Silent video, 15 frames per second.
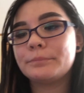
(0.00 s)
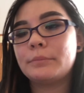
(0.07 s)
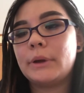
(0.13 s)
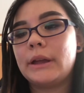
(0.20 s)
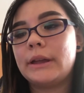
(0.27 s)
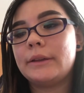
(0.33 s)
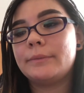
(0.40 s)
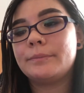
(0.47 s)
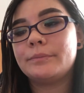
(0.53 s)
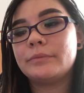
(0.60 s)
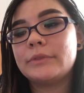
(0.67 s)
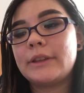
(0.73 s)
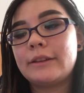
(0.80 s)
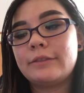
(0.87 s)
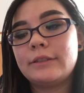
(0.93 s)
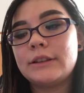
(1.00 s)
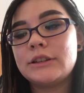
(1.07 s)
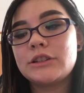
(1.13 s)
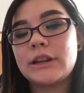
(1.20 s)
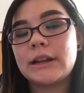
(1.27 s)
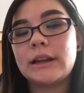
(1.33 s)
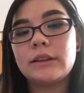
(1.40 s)
But definitely
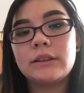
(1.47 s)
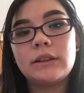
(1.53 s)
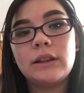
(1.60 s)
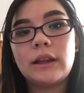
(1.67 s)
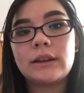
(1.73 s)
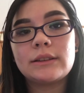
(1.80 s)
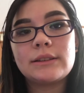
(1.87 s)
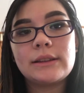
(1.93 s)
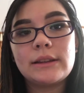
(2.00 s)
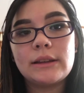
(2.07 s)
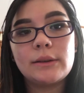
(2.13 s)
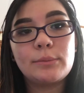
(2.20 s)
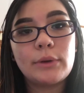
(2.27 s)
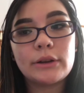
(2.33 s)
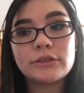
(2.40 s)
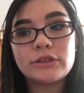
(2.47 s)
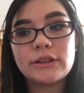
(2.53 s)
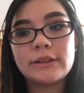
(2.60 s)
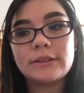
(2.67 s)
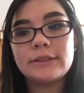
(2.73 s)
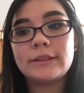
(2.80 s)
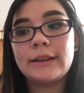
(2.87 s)
check out the Lexie
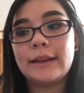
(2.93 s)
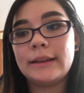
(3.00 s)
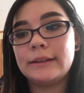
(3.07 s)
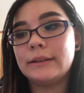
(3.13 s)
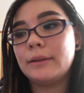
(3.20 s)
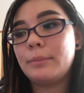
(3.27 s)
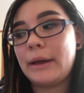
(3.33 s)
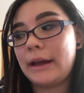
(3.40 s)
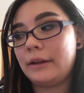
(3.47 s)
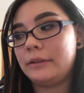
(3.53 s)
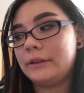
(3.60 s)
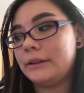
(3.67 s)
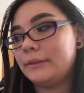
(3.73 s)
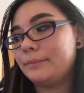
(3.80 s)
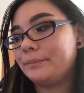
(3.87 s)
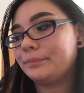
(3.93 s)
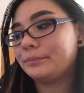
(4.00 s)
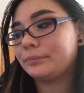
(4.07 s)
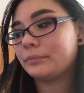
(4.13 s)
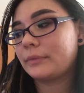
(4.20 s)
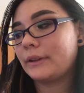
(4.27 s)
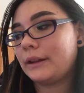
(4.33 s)
brushes and the palette.
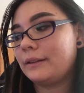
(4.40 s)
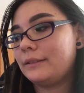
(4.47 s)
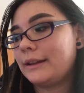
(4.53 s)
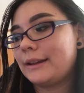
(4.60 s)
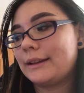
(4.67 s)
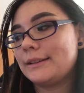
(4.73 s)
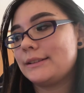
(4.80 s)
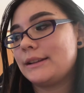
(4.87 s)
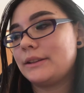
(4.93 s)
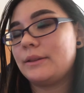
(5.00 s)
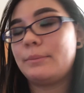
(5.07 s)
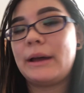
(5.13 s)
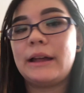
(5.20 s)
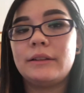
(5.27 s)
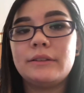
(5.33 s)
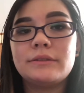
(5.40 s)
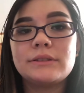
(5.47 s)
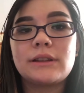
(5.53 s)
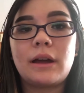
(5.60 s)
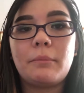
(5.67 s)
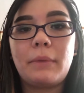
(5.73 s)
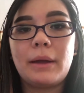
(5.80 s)
Like I said, the palette was
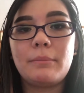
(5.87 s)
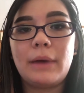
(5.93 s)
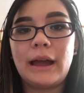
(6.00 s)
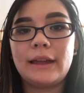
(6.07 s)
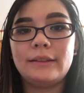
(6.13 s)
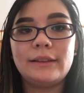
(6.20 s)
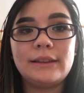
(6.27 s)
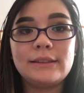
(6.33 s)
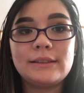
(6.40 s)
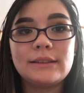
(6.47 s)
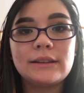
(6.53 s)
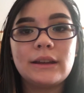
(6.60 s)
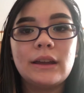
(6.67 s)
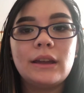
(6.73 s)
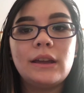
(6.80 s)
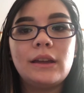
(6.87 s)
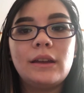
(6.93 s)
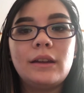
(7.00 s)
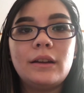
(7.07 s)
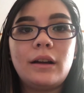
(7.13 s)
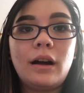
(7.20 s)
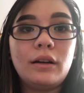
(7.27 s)
on my buy list
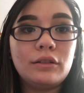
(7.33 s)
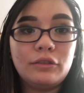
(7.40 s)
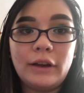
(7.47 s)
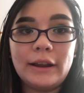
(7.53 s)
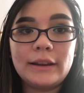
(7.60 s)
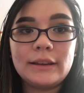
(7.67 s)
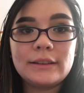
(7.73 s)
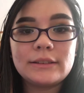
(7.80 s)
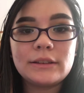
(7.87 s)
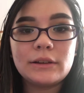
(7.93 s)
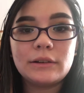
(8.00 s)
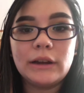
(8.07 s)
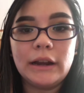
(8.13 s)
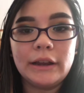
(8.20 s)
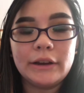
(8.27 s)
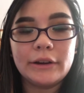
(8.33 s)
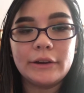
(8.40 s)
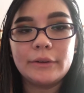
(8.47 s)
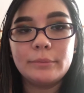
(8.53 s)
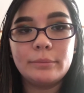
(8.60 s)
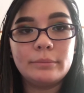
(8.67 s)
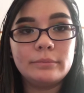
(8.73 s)
already, so when
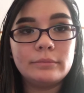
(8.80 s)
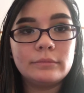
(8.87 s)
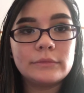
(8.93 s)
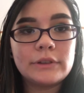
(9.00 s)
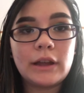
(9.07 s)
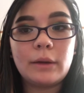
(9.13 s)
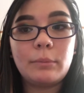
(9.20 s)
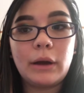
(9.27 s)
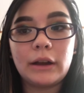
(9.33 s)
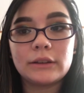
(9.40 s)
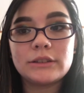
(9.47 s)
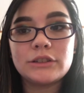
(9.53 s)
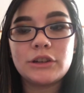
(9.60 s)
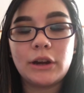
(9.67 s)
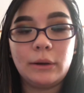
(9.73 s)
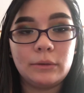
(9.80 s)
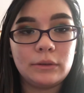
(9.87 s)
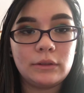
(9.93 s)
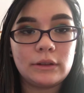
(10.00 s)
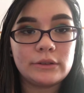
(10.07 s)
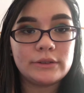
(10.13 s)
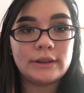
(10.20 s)
I saw Boxycharm do
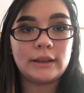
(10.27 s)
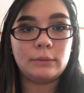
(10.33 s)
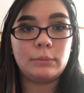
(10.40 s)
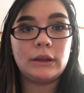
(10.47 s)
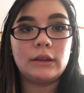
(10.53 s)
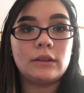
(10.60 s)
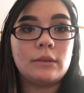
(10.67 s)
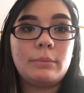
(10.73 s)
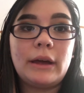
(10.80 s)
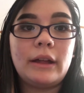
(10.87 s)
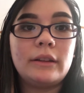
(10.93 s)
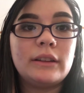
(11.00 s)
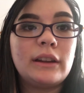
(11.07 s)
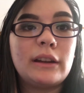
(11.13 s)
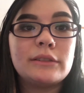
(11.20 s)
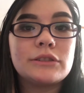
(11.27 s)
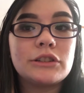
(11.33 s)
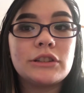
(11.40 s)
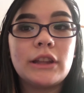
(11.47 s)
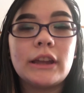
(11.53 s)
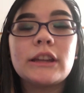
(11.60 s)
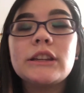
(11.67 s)
their sneak peek at the palette, I was
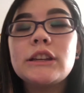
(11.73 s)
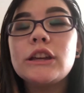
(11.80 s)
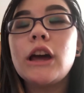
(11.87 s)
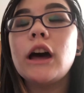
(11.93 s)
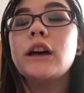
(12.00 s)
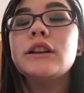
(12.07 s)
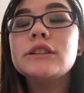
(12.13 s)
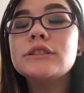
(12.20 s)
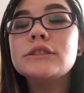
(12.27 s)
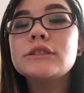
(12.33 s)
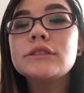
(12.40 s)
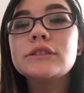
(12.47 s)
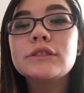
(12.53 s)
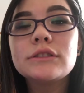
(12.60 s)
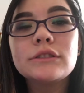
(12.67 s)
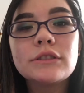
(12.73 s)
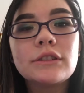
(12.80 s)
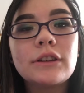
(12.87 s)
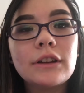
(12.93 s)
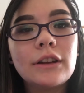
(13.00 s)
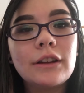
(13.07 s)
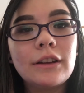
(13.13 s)
just like, yes.
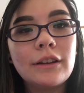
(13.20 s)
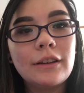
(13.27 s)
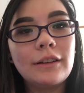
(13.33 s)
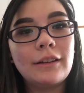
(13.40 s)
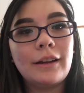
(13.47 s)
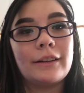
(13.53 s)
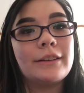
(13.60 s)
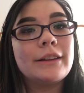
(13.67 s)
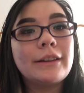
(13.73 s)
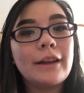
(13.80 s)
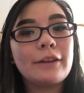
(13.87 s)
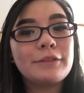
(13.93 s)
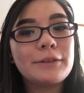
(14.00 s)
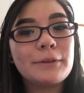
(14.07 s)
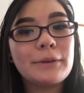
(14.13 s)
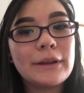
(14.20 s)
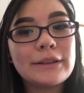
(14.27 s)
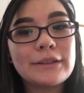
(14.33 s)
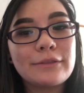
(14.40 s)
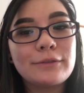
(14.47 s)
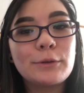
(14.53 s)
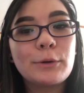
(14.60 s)
I didn't have to waste